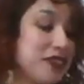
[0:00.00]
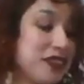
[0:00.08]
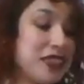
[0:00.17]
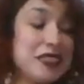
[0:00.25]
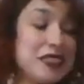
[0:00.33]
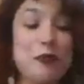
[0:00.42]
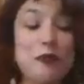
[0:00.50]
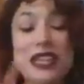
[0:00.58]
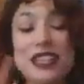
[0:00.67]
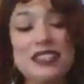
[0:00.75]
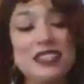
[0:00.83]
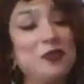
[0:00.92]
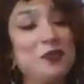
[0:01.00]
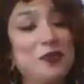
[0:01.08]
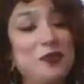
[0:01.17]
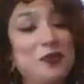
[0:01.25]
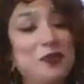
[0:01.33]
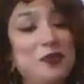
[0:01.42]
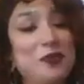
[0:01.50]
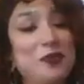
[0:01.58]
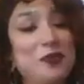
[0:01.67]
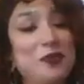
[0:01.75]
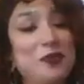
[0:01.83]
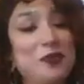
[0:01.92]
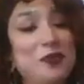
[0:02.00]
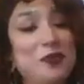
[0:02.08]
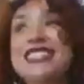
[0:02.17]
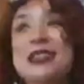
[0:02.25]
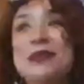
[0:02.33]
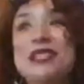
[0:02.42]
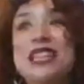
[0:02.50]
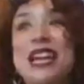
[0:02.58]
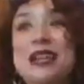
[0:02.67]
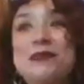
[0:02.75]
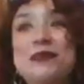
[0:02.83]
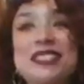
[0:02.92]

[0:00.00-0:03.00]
It's a big deal with us. I know that sometimes